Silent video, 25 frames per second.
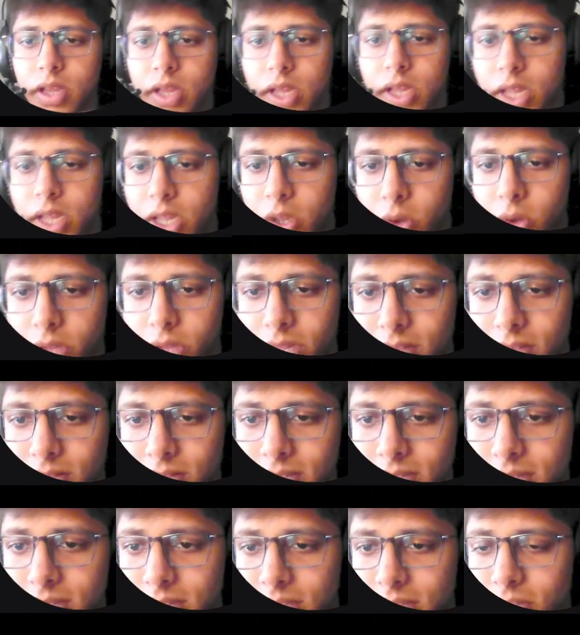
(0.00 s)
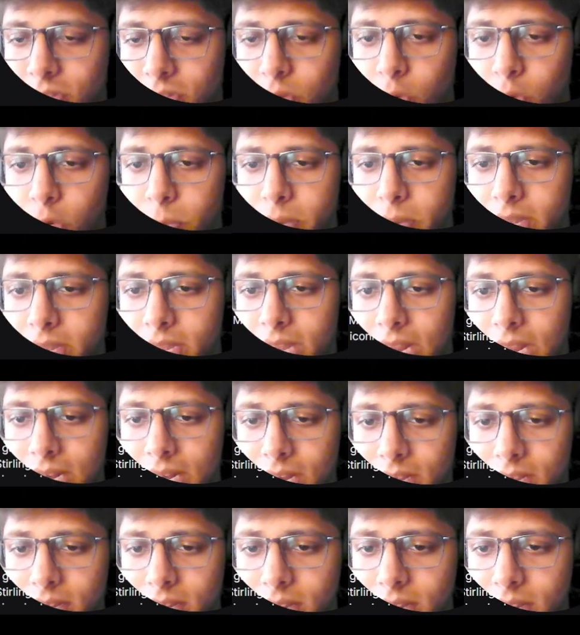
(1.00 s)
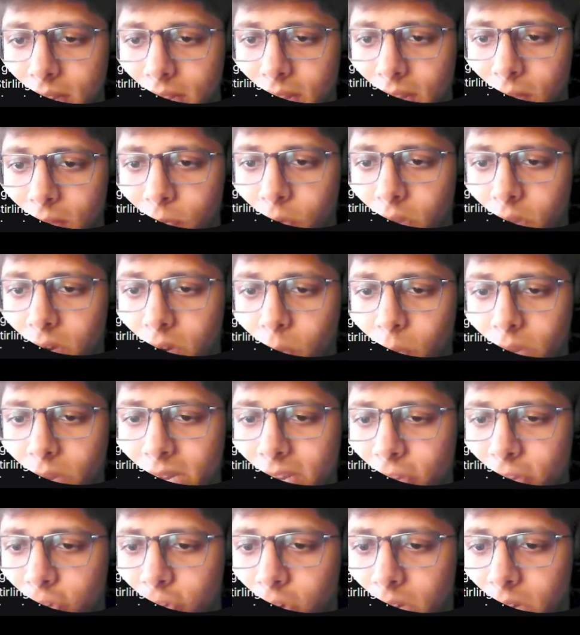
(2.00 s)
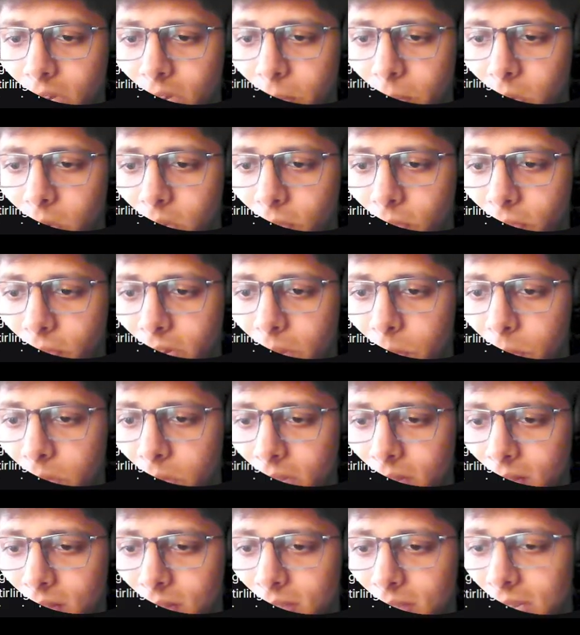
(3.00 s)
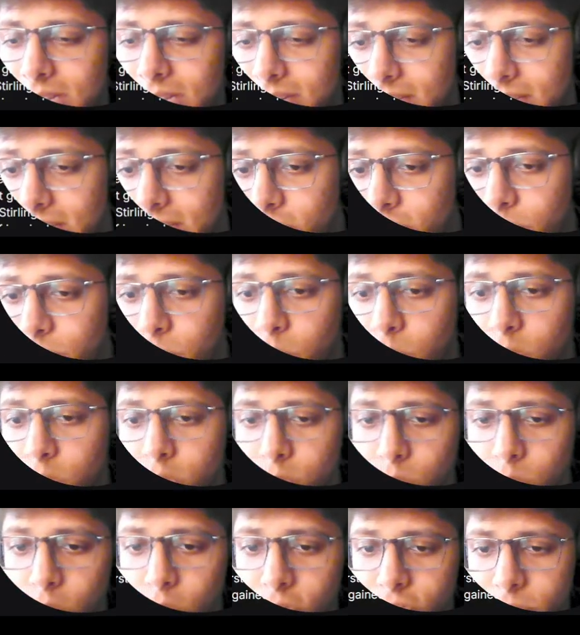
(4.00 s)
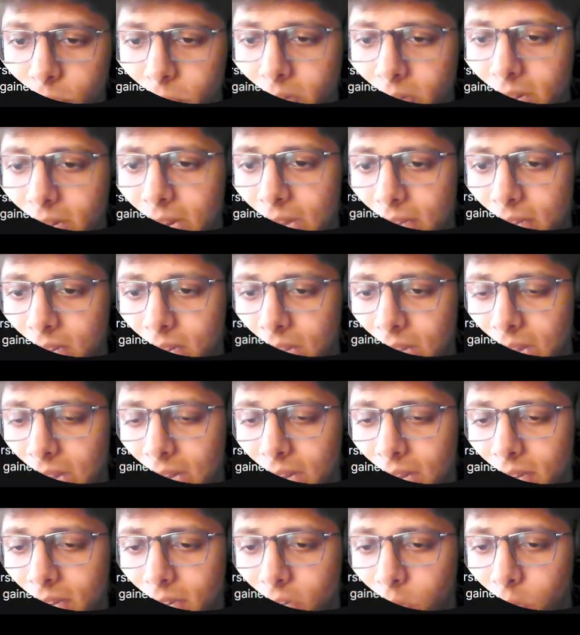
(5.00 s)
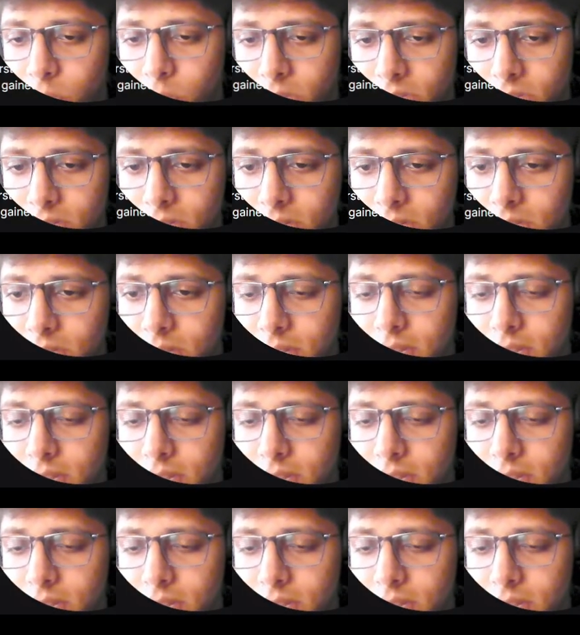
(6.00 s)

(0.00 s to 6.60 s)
You can see this node being highlighted, and for a very short amount of time you can see that these both nodes will be highlighted together.